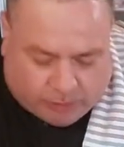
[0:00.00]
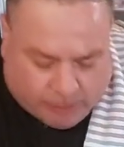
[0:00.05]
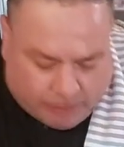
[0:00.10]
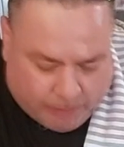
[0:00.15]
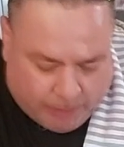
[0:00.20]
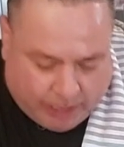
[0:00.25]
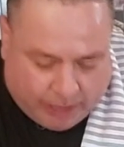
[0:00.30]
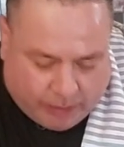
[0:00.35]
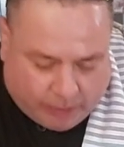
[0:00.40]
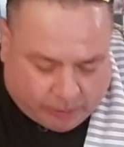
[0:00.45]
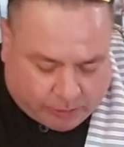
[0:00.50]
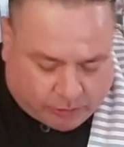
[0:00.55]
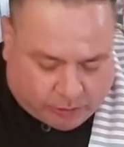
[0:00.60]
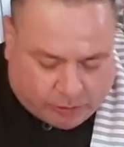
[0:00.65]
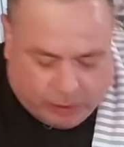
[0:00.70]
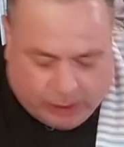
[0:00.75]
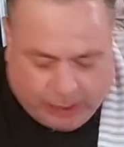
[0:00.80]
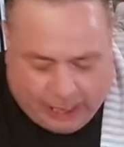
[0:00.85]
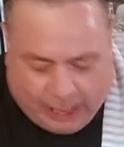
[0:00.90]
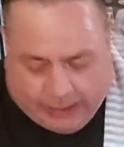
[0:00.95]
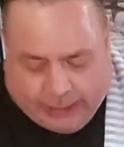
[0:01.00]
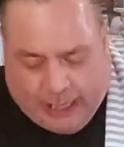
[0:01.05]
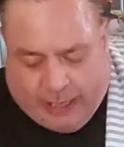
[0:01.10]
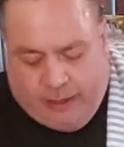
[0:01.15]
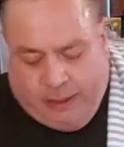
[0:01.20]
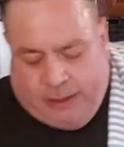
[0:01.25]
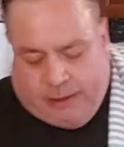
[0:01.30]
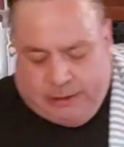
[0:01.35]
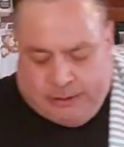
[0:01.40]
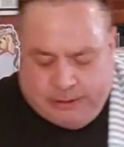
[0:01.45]
tomatoes, too, you got to
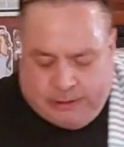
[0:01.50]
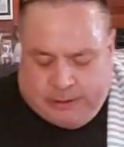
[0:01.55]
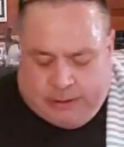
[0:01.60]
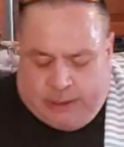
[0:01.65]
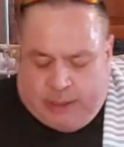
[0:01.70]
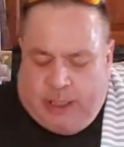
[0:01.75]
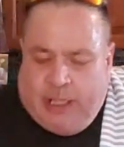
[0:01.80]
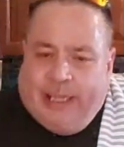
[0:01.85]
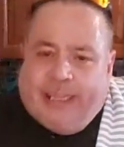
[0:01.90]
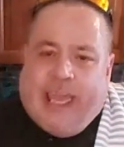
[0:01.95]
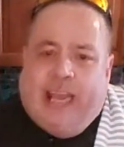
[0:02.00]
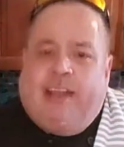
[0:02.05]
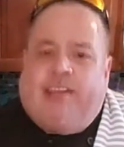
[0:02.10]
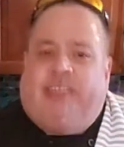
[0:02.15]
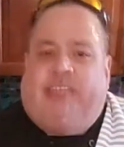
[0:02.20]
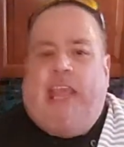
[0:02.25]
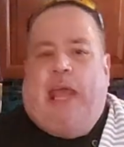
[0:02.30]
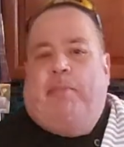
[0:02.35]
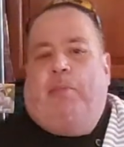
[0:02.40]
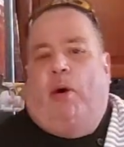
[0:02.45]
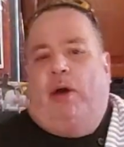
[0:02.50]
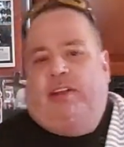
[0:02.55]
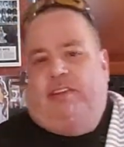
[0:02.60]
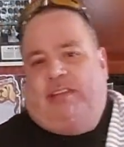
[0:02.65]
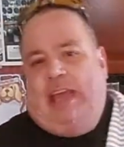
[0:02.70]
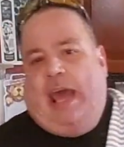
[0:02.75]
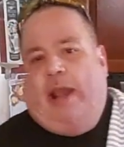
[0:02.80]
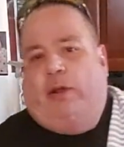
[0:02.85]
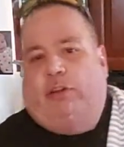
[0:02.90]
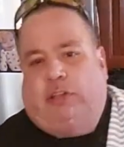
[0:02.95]
get a San
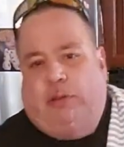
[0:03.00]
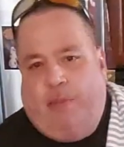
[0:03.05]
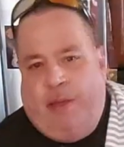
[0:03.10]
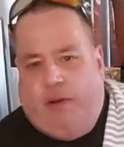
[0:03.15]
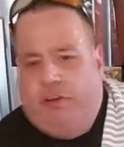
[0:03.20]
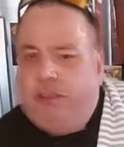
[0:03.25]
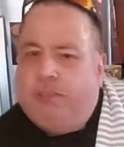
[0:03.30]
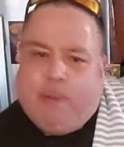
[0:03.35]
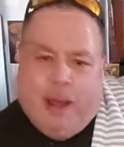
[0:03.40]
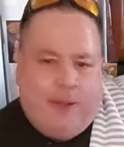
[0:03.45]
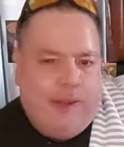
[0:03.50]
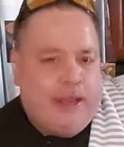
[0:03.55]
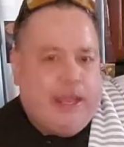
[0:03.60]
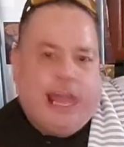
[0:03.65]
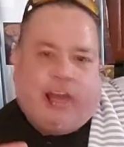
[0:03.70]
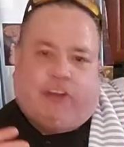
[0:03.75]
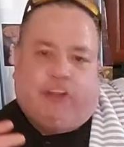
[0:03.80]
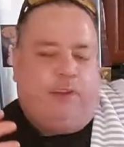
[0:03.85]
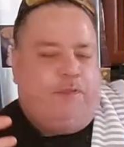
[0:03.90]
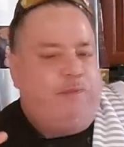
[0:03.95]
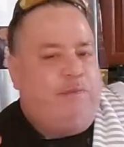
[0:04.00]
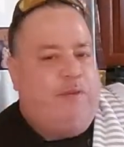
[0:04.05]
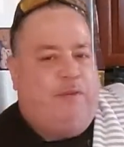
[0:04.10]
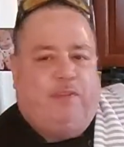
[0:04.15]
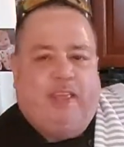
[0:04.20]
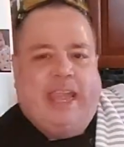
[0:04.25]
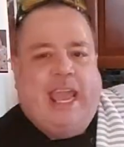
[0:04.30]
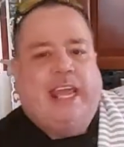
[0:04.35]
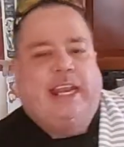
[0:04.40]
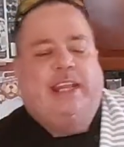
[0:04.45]
Marzano tomato. Spend the extra
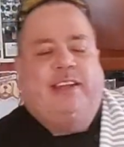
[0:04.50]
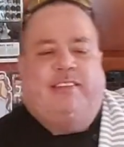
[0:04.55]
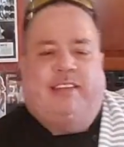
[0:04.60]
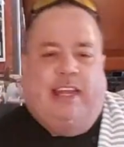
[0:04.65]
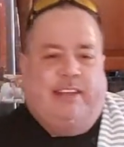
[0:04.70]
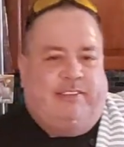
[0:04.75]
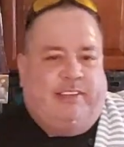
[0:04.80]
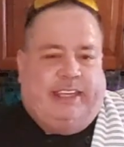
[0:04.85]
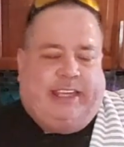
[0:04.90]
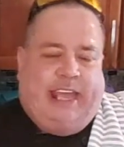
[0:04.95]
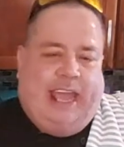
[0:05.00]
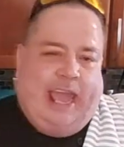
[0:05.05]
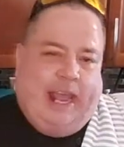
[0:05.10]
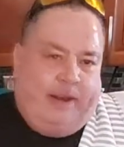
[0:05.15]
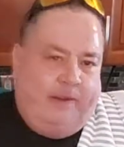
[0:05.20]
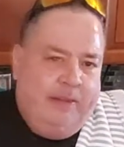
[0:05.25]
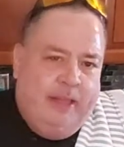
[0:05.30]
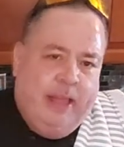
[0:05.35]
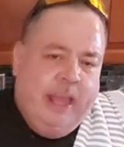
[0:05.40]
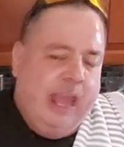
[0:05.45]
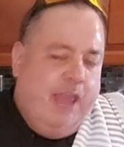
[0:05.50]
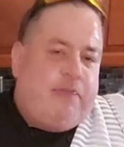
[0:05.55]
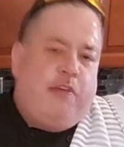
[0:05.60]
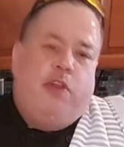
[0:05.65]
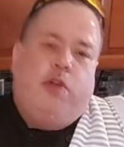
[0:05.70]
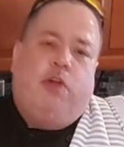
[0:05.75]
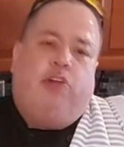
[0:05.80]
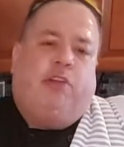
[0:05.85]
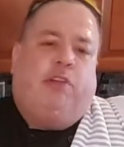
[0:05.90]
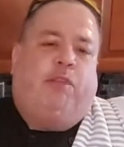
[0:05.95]
50, 80 cents a can. If
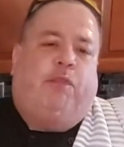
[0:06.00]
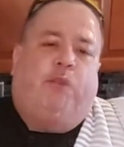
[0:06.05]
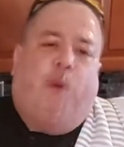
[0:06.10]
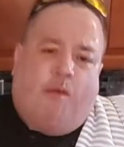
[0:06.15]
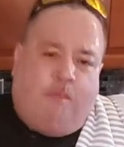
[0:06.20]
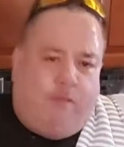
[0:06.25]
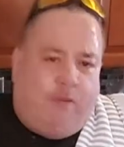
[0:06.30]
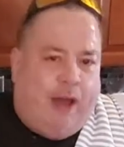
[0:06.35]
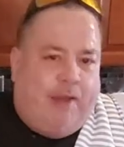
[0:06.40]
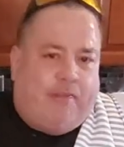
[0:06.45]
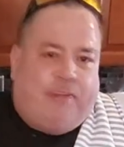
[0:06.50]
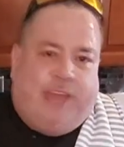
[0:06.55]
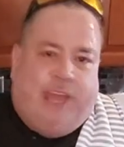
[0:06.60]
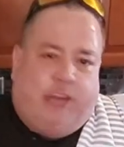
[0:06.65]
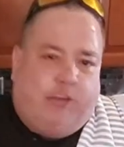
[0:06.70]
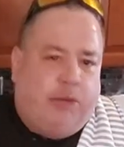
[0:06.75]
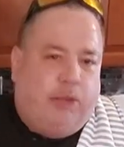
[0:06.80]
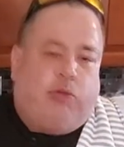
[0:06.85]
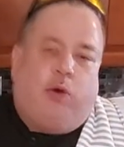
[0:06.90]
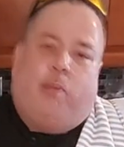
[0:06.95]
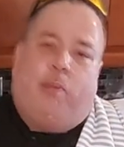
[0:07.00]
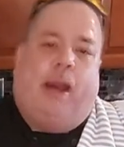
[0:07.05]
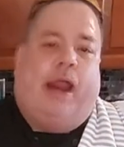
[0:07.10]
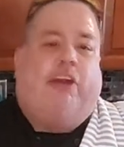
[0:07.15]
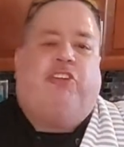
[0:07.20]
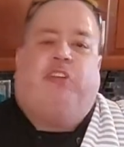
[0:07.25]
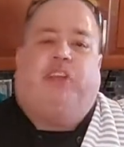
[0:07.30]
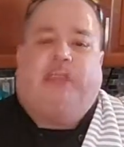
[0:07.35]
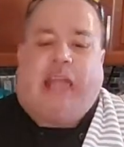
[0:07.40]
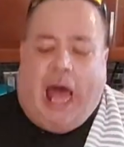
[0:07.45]
you're using 4 or 5 cans, what are you talking about?
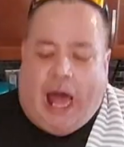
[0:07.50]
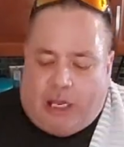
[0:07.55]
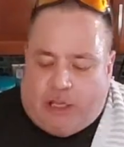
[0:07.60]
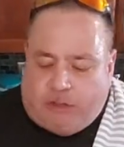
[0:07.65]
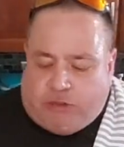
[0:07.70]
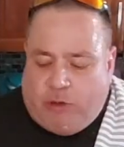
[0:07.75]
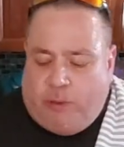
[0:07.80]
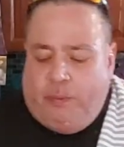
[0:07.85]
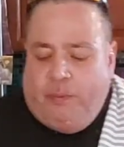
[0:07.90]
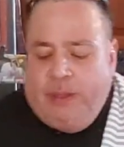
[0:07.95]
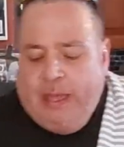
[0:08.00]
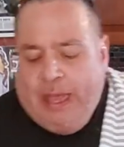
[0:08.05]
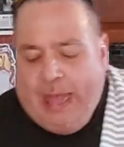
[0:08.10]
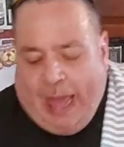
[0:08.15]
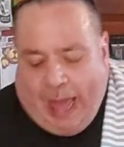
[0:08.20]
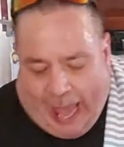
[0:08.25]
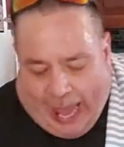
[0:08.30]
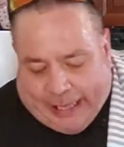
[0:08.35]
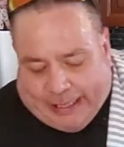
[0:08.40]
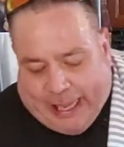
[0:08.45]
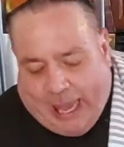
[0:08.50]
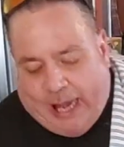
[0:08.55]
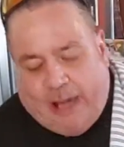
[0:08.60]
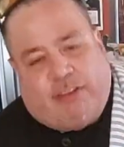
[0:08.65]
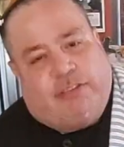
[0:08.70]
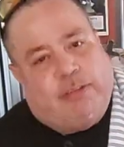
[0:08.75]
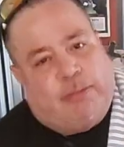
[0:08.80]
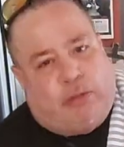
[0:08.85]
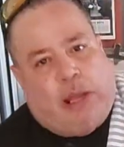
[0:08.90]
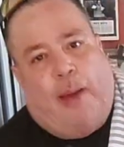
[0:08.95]
Extra $1 or $2? I get
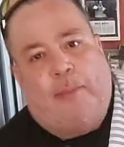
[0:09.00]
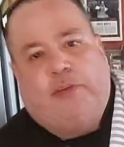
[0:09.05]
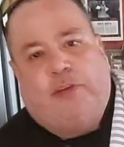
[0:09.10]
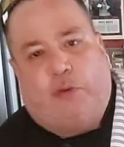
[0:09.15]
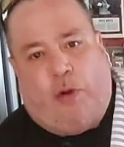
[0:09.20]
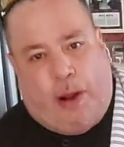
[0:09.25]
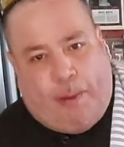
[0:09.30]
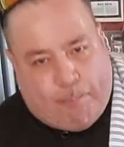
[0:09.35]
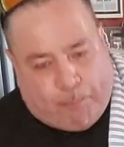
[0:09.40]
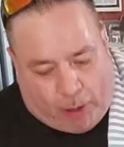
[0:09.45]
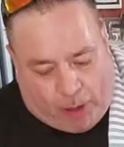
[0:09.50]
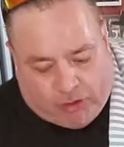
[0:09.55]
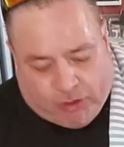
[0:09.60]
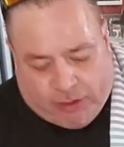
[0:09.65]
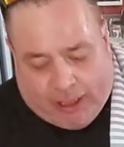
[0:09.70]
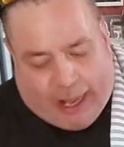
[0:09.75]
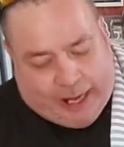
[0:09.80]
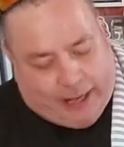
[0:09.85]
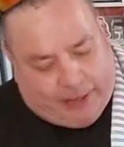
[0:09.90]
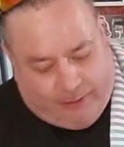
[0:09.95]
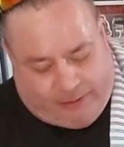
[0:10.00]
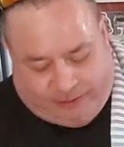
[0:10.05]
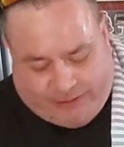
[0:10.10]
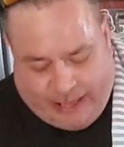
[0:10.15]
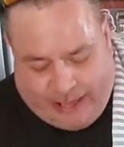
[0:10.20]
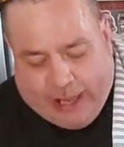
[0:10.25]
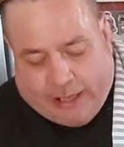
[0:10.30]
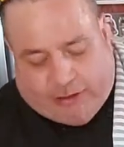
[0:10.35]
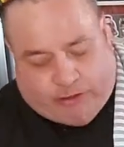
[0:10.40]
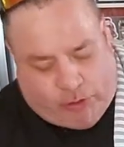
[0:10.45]
it. Sometimes you're on a budget. I
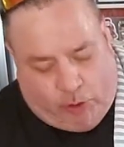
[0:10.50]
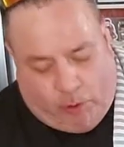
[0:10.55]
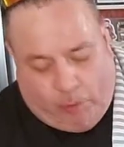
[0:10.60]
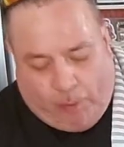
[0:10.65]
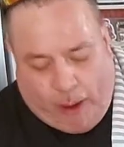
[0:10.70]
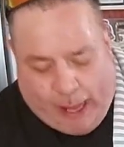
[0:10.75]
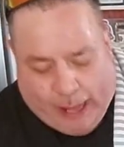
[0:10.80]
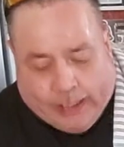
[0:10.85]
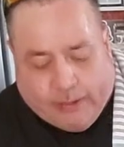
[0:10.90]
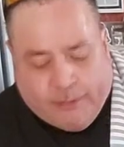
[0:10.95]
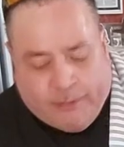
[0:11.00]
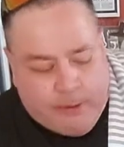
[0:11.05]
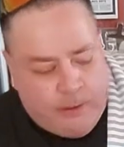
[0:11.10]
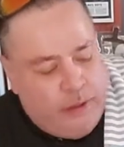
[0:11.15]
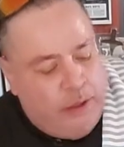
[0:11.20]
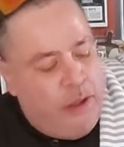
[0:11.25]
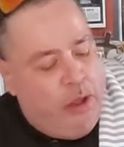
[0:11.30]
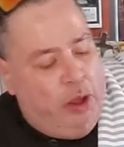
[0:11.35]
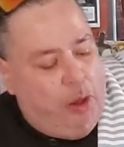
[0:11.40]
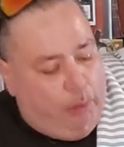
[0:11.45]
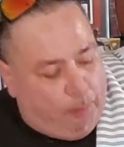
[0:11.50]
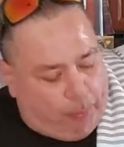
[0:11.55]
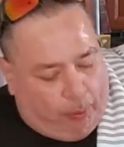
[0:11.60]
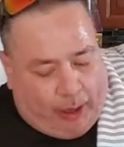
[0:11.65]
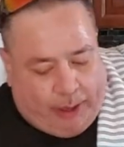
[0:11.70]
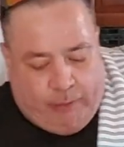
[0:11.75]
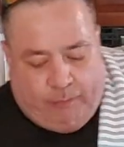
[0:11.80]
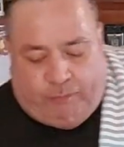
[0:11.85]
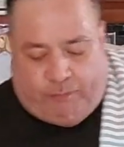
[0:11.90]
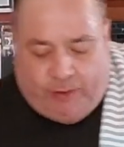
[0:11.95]
understand that. So am I.
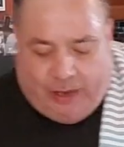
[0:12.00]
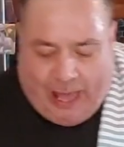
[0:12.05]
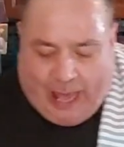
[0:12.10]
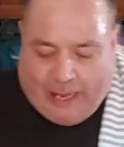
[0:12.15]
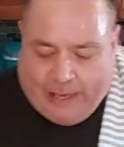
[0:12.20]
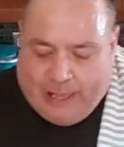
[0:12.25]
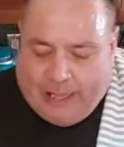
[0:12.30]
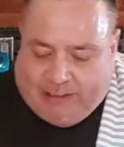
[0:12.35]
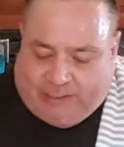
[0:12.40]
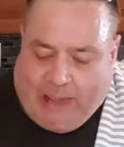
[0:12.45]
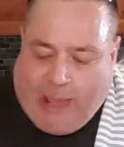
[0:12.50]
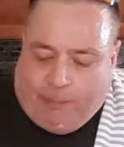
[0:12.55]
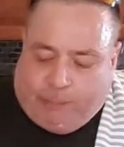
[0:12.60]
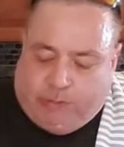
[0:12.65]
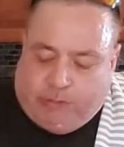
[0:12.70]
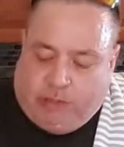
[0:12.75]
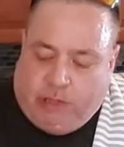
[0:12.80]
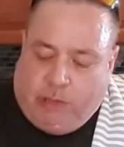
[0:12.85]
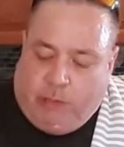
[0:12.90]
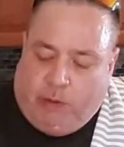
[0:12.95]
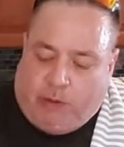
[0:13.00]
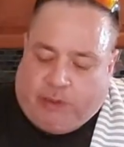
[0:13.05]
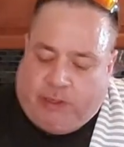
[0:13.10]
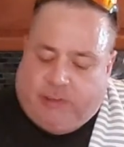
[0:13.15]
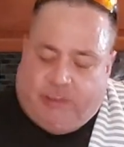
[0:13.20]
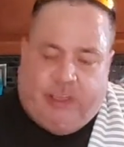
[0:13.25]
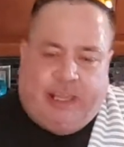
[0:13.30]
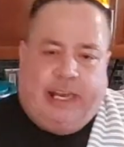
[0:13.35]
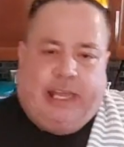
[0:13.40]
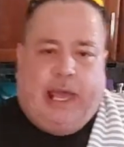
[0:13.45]
But for that, it's absolutely worth it.
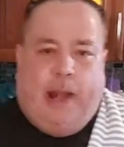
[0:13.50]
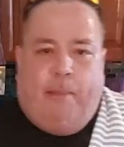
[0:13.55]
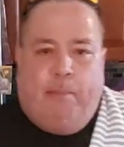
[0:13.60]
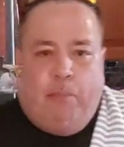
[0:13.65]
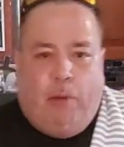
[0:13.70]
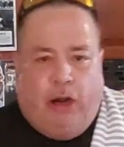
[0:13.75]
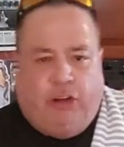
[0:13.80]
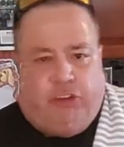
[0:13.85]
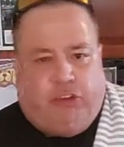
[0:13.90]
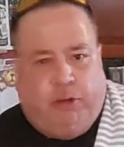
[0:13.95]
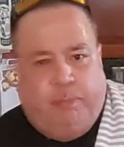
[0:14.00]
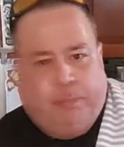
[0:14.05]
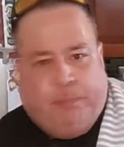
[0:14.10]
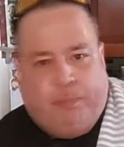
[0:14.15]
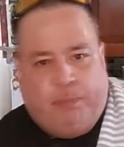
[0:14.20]
Because you're going to get a much